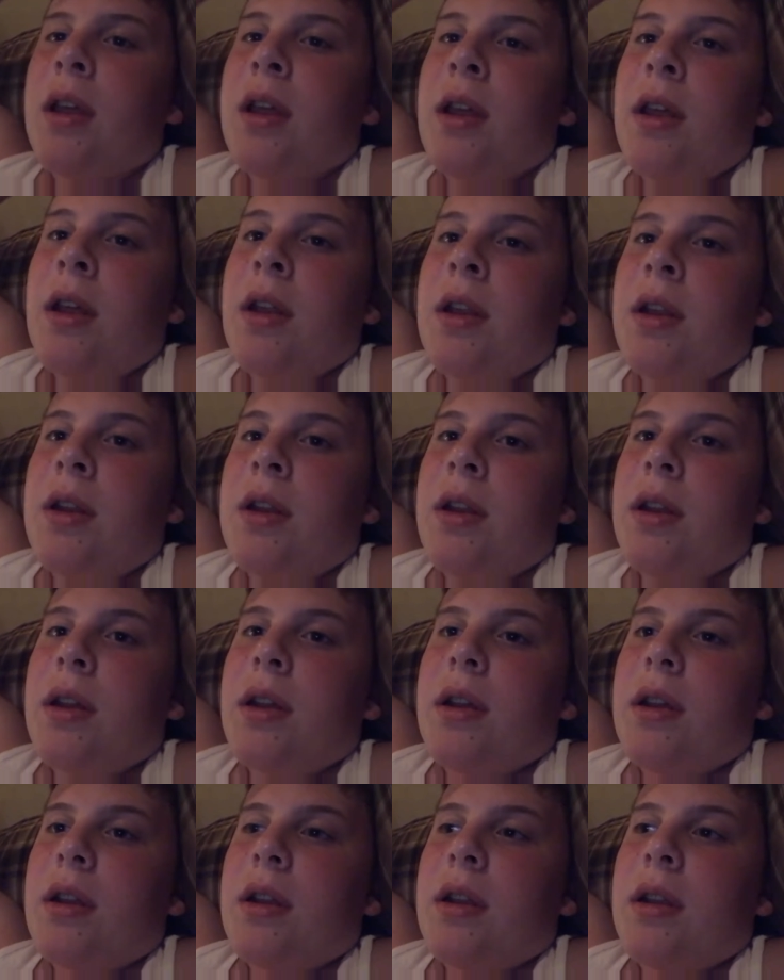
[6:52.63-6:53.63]
and
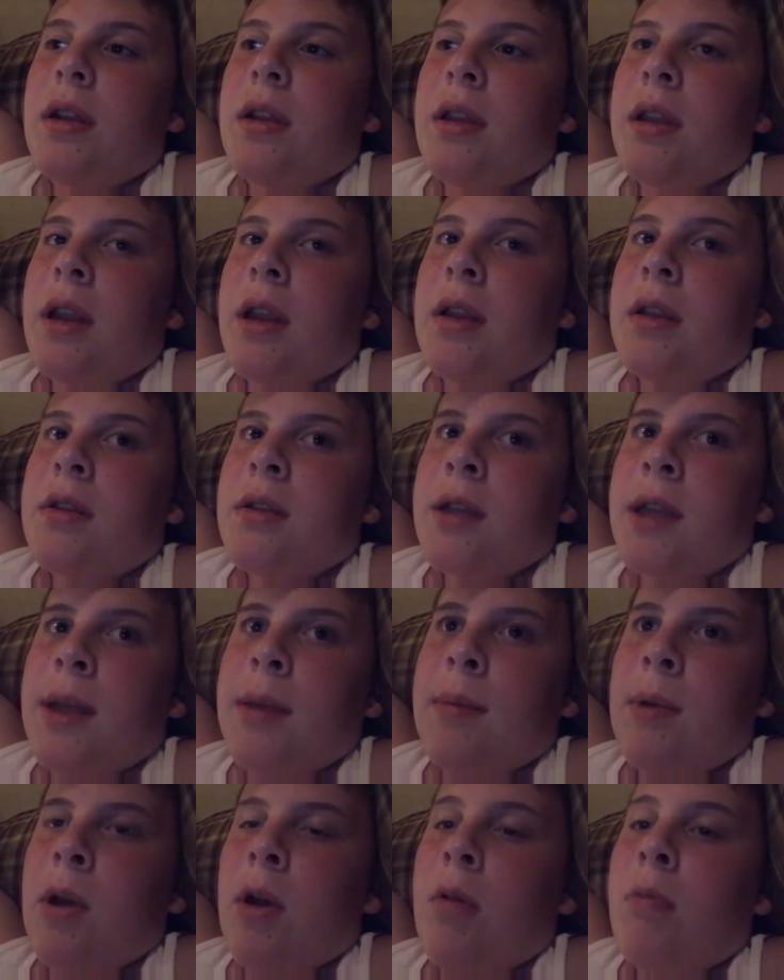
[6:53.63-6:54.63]
then I just
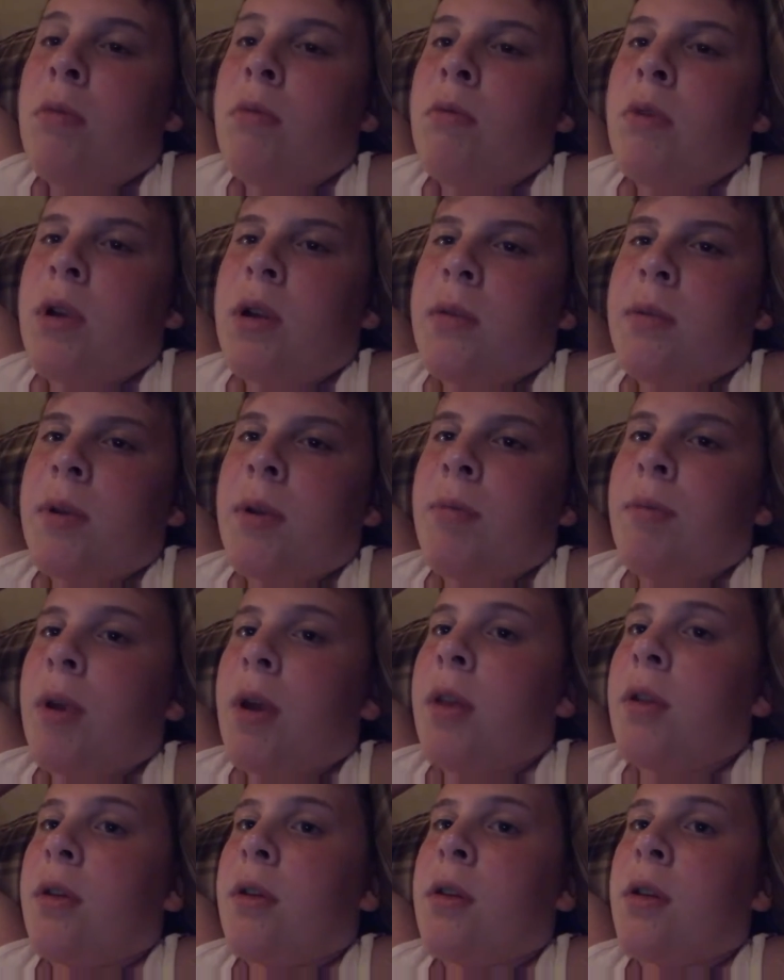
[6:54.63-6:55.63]
came home and watched Big
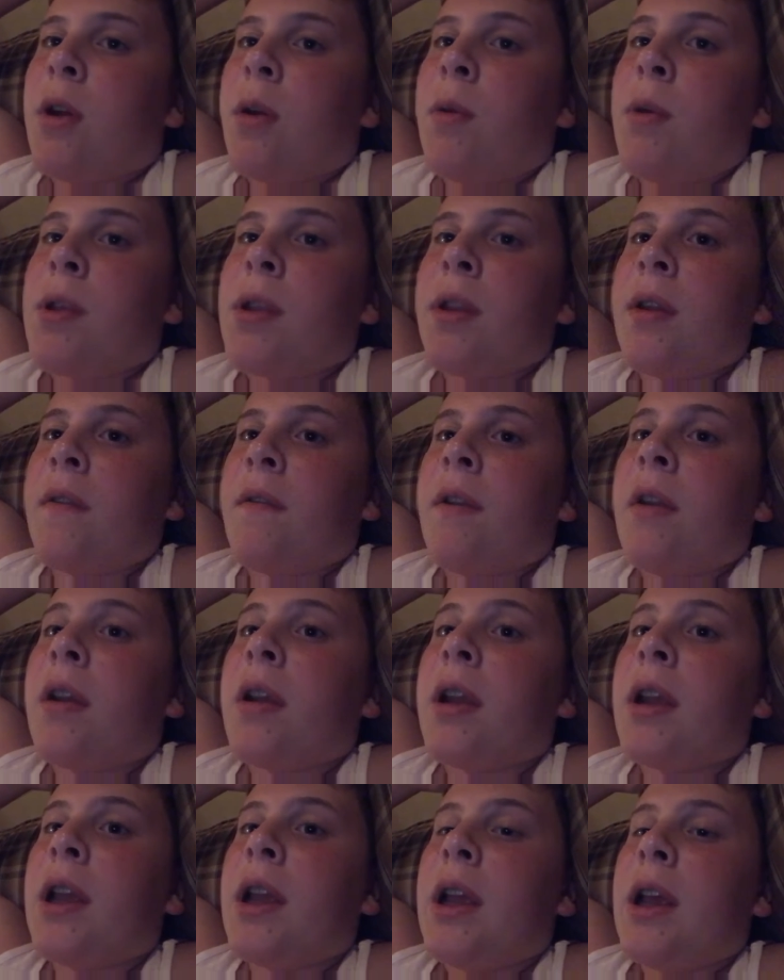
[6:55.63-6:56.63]
Brother. So it wasn't a
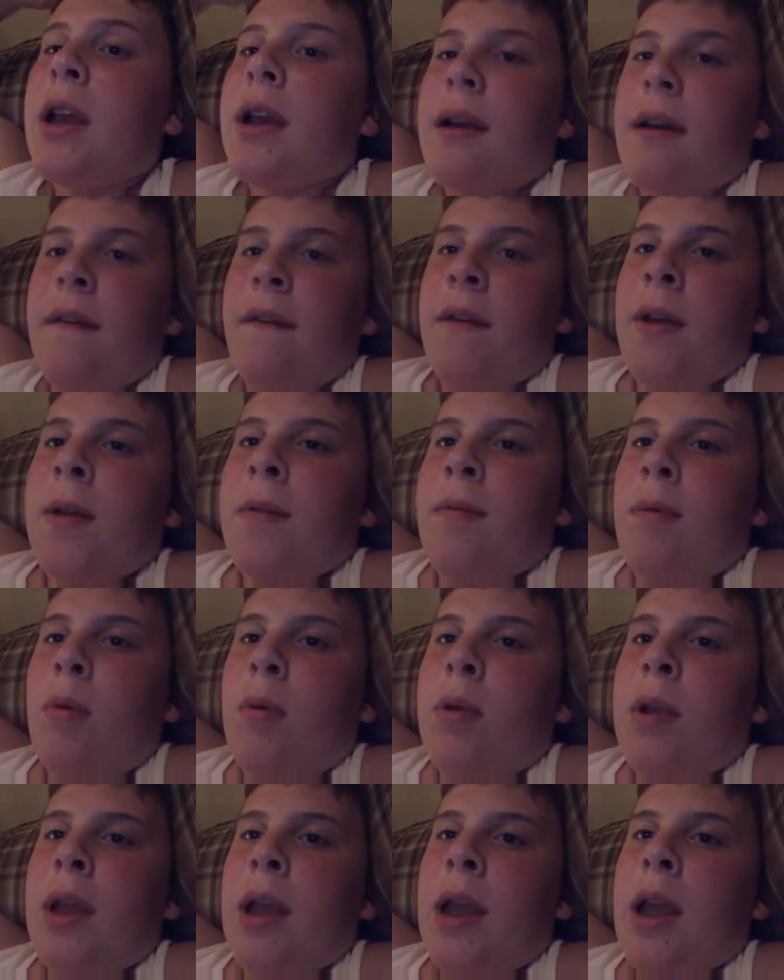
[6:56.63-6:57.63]
very
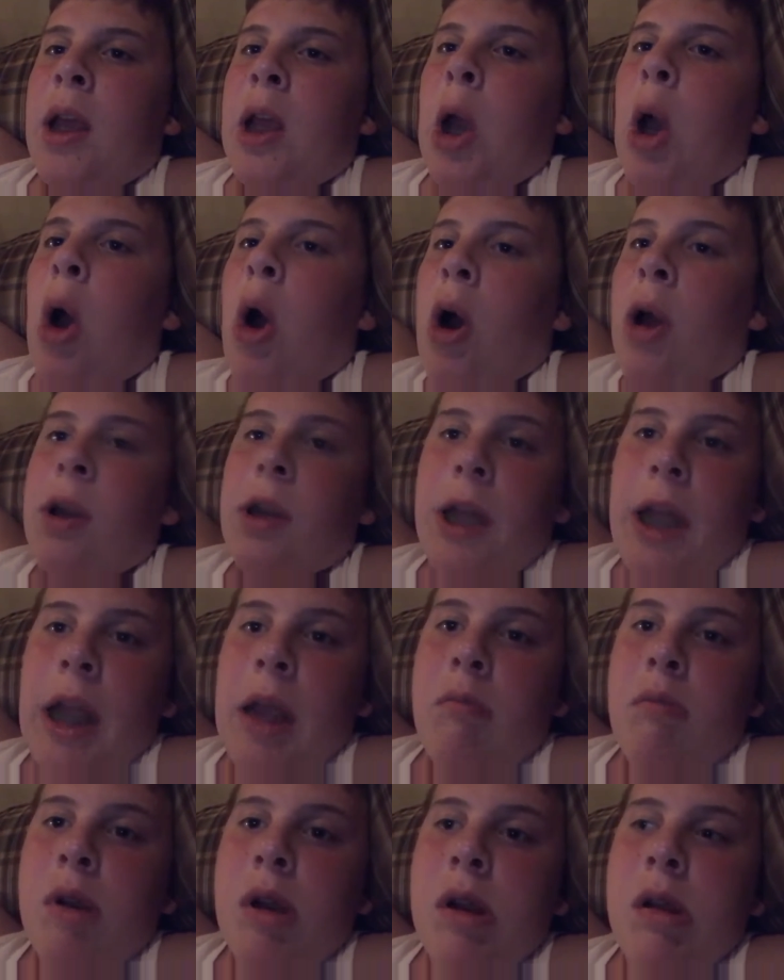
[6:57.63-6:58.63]
eventful day on
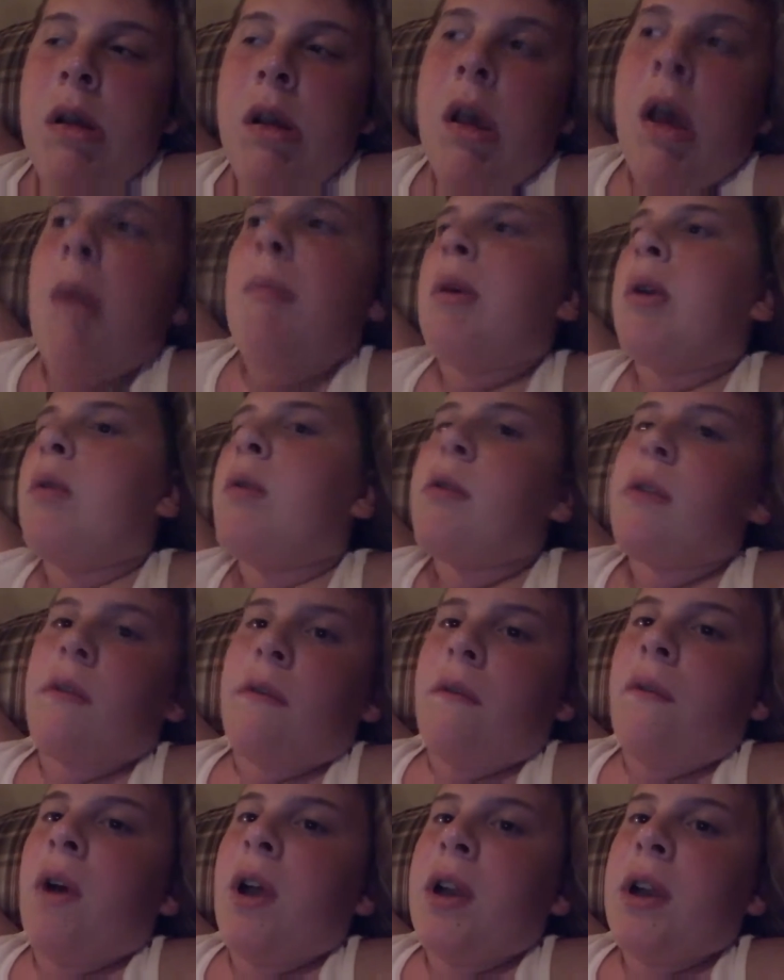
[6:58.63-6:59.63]
camera, but it was a
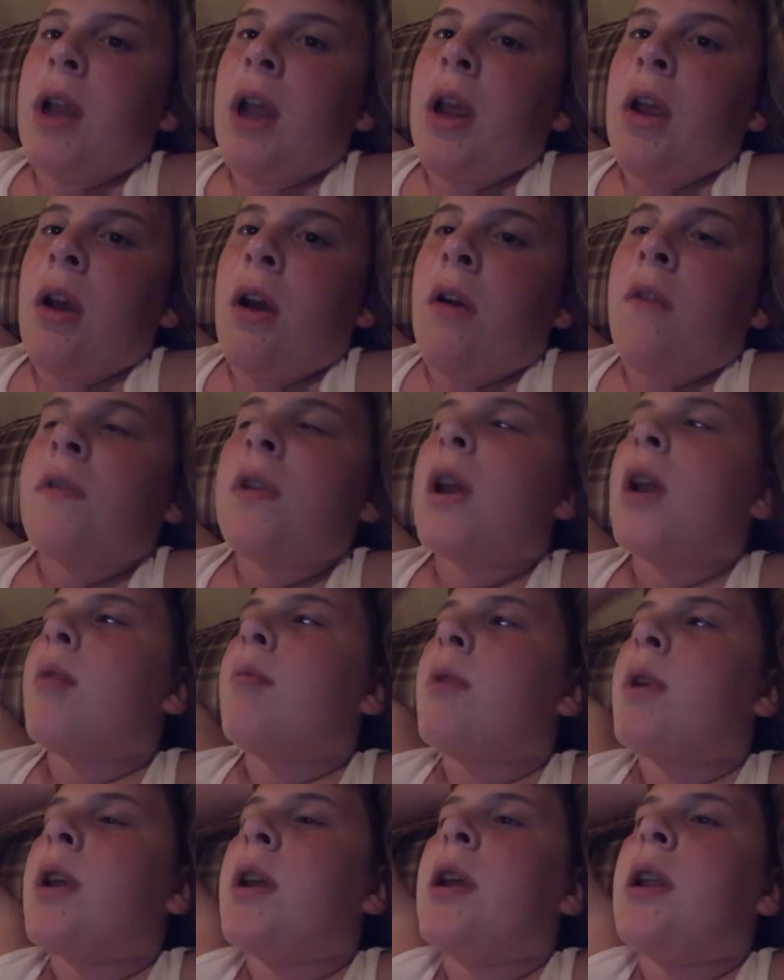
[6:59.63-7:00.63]
fun day off
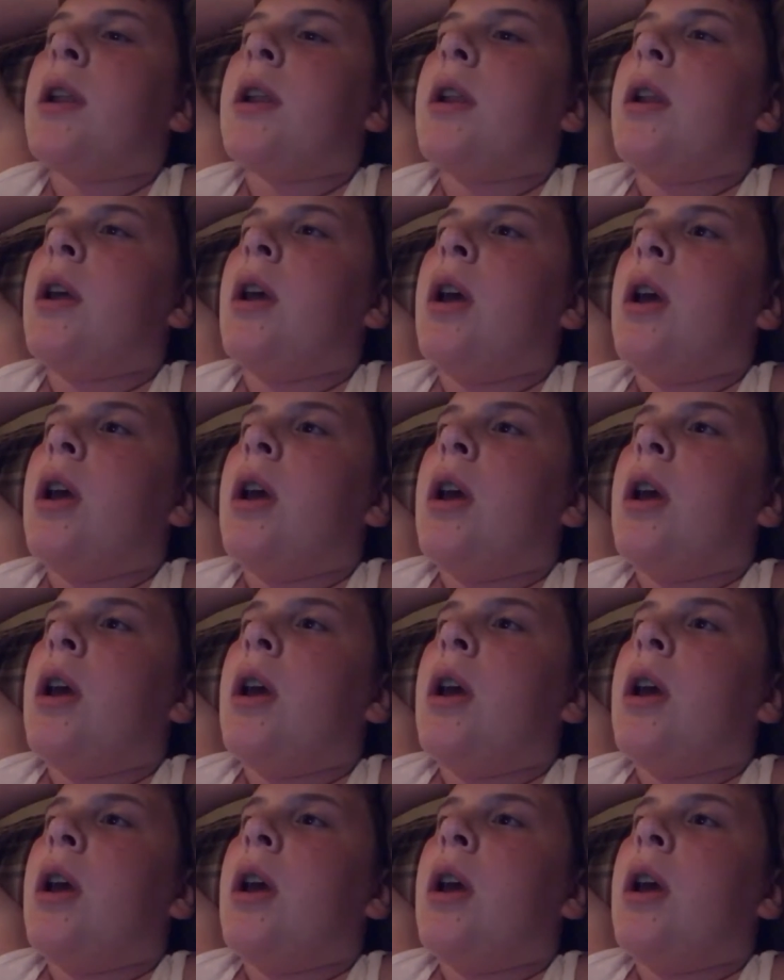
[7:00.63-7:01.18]
camera, and